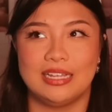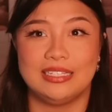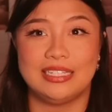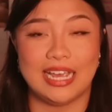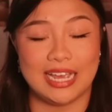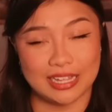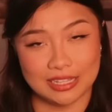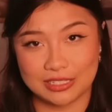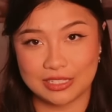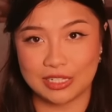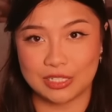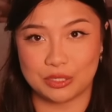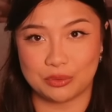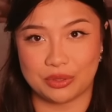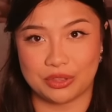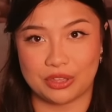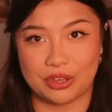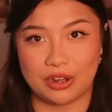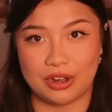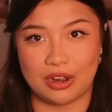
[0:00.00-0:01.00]
dances
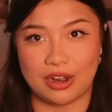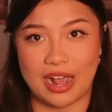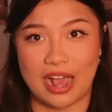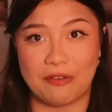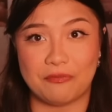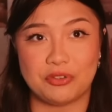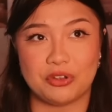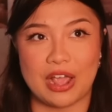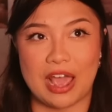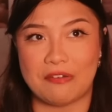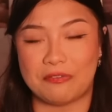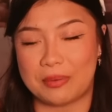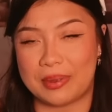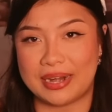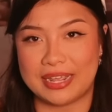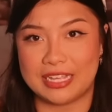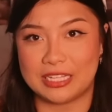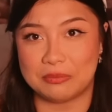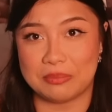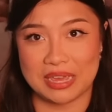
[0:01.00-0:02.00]
with her after
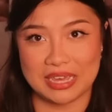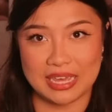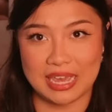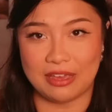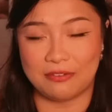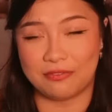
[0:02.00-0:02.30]
everybody is making